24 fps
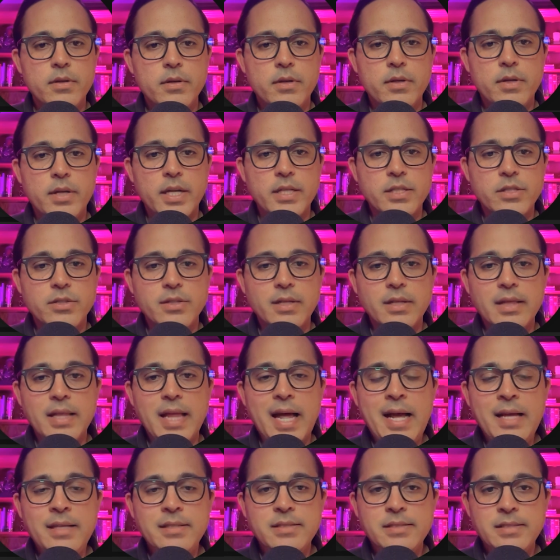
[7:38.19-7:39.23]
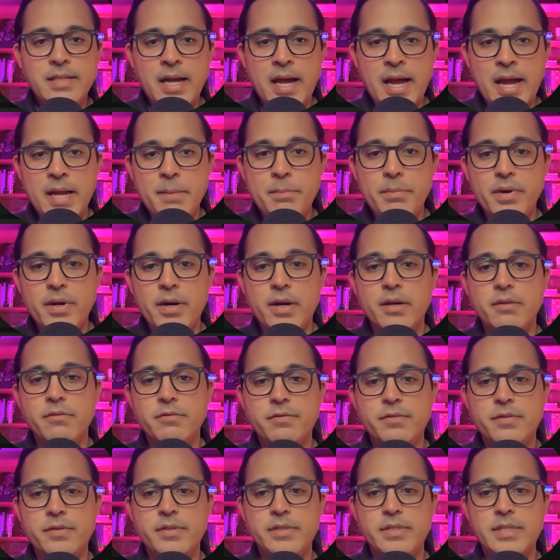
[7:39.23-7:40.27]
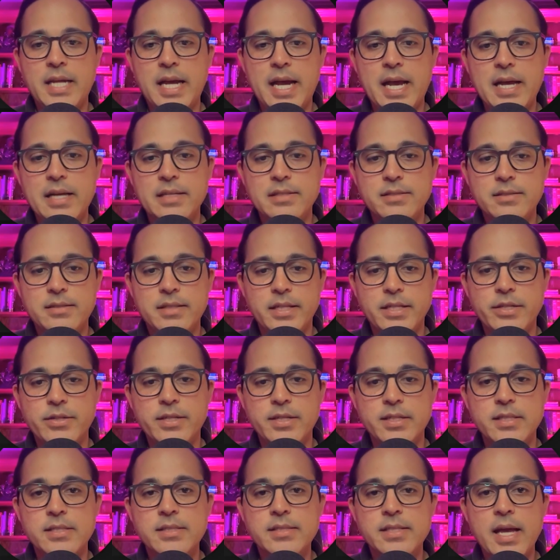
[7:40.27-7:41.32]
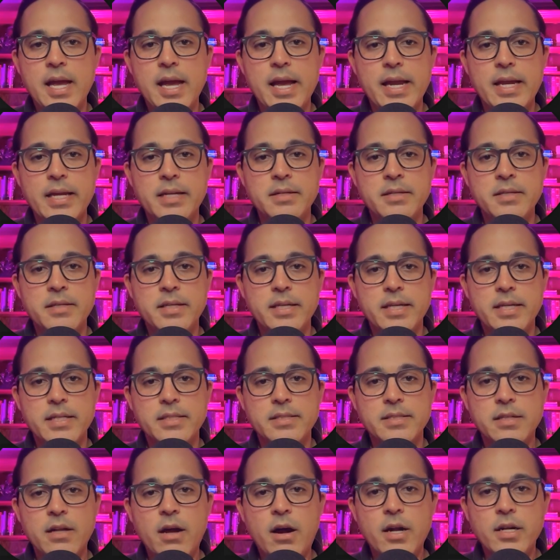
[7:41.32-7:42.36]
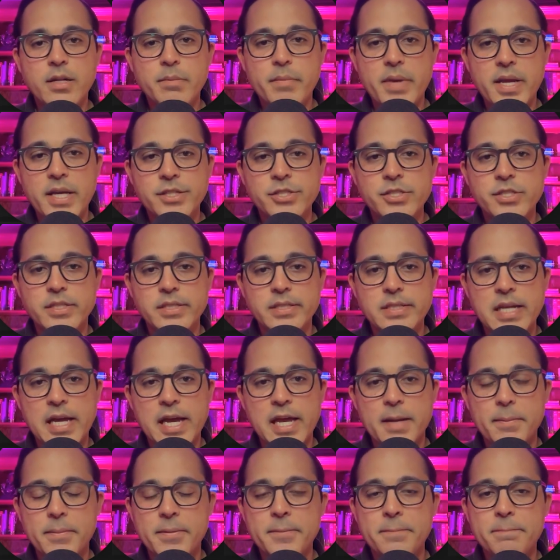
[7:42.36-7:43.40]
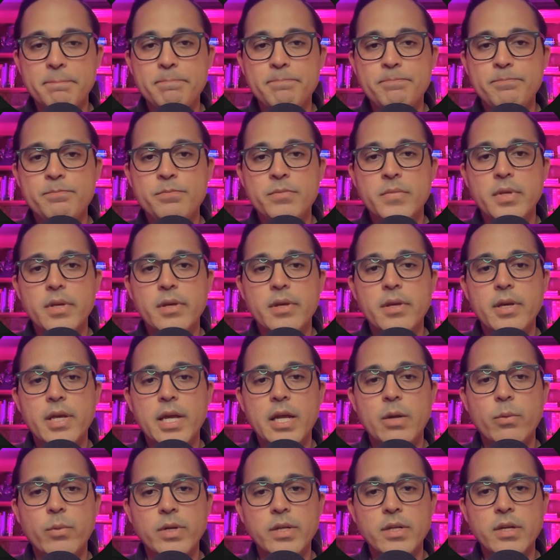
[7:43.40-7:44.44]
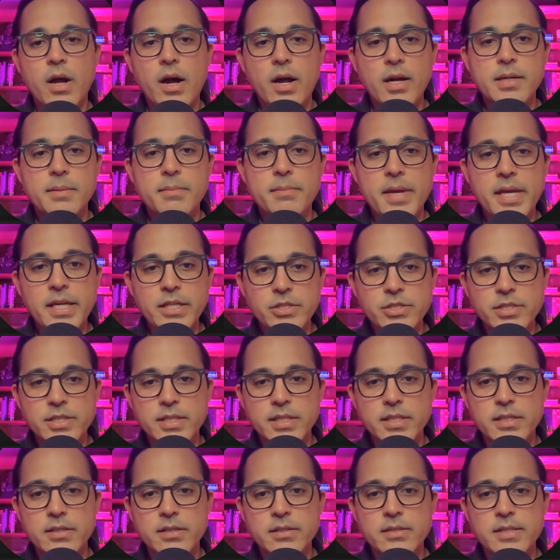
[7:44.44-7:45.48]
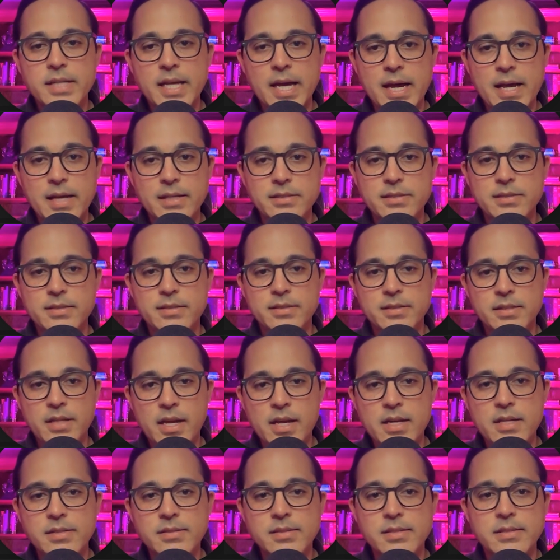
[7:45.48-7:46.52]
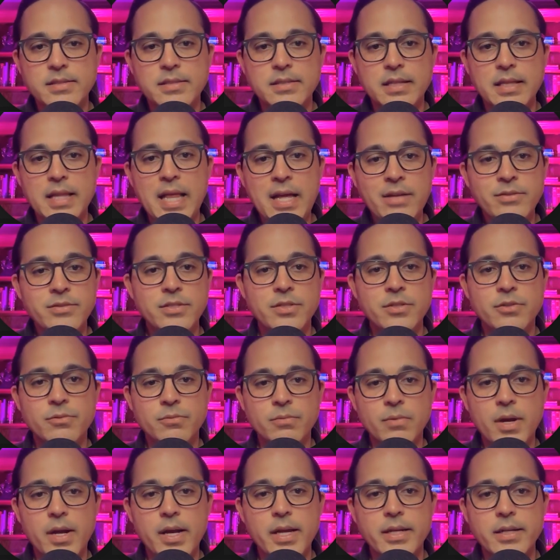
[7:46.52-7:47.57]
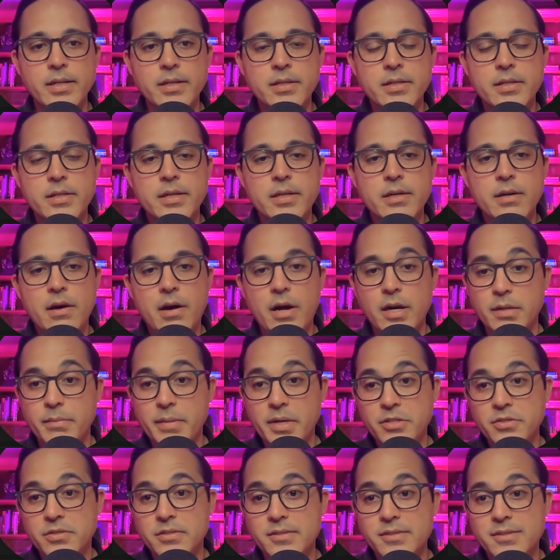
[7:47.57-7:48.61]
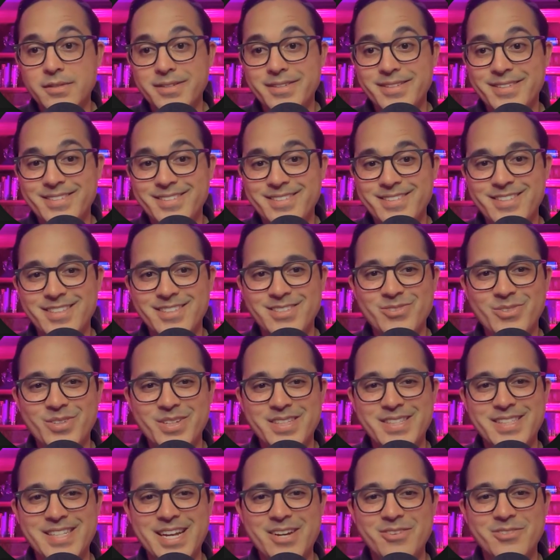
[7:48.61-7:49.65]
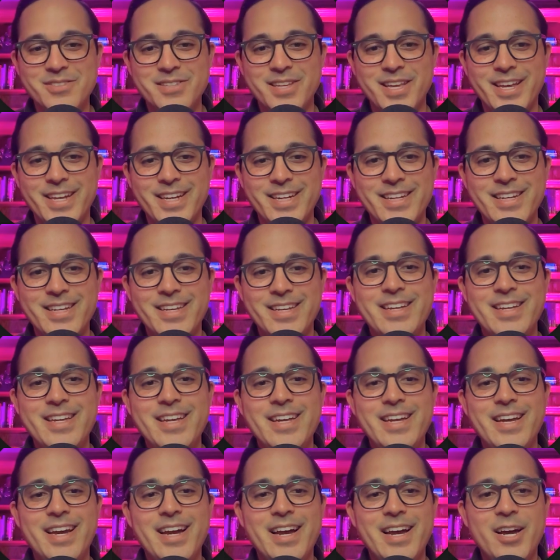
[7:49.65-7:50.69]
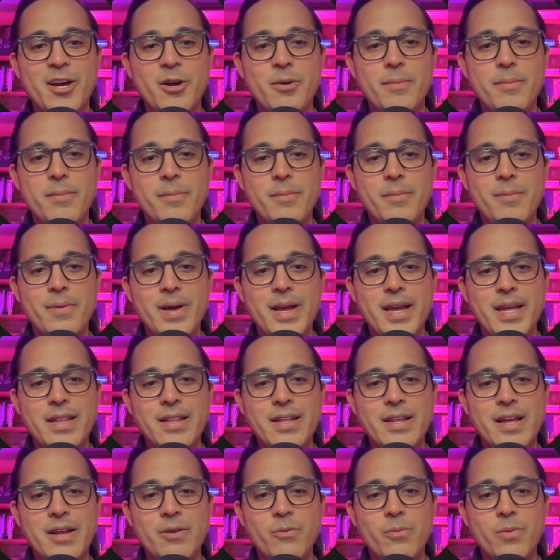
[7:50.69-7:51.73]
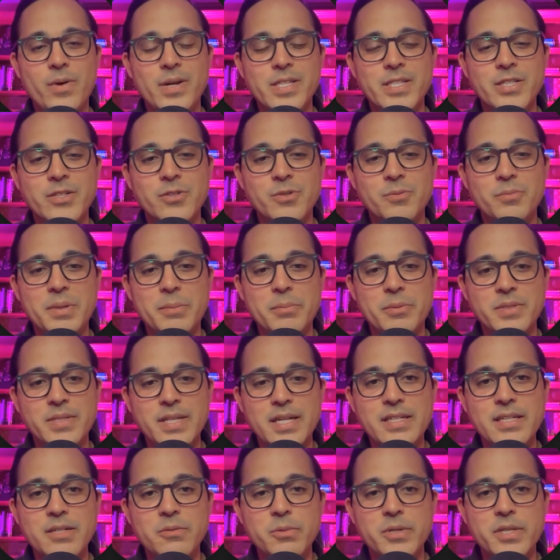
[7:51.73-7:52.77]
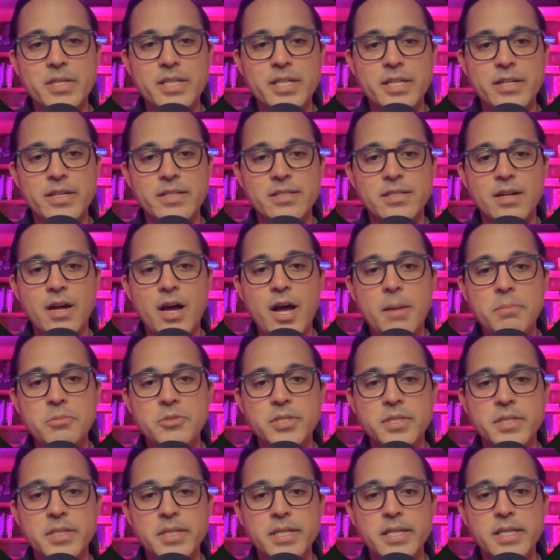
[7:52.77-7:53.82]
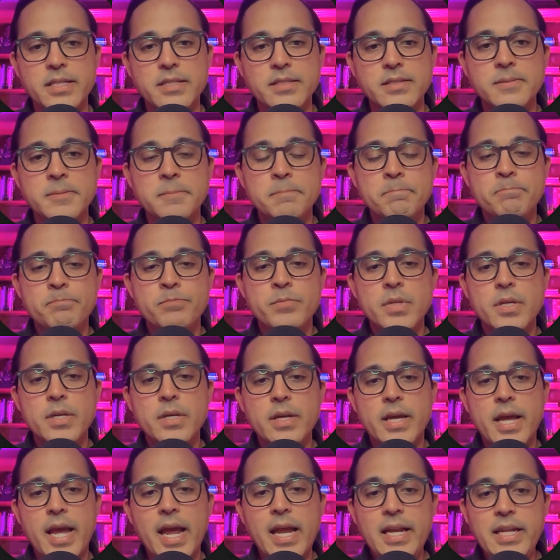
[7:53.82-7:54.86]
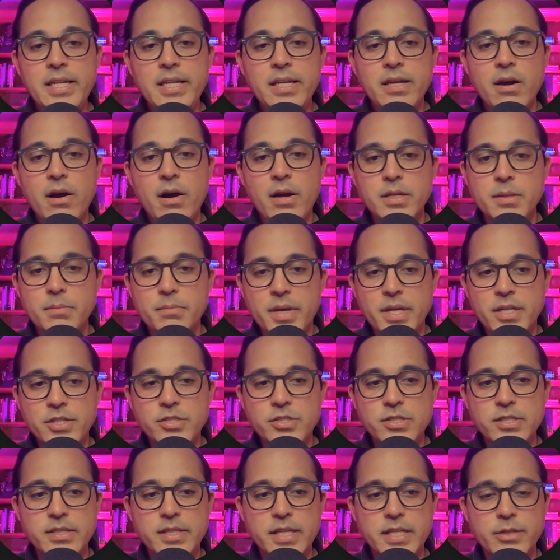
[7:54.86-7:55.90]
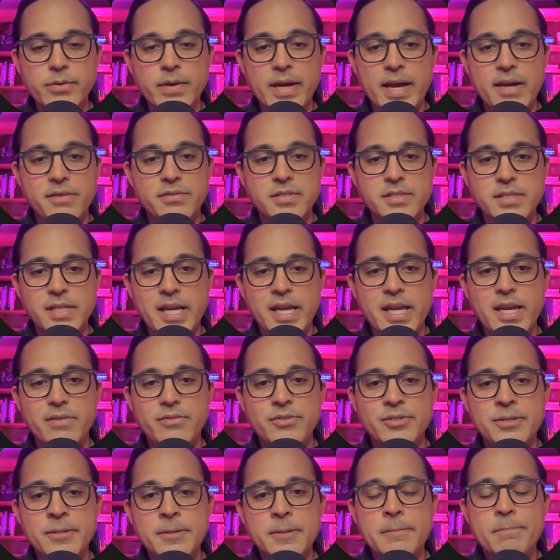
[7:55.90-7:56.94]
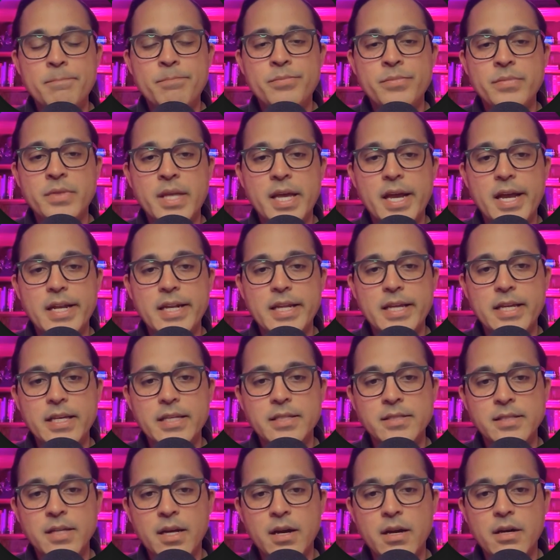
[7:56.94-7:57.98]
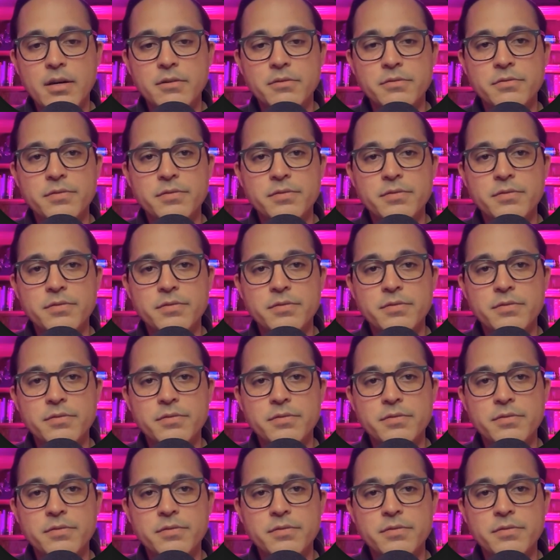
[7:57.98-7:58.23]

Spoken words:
And so the last type of task that you can assign is an automation type. And what an automation task does is it allows you to run automations, just what it sounds like. And what you'll be presented with here as an option is any automation that you have saved that uses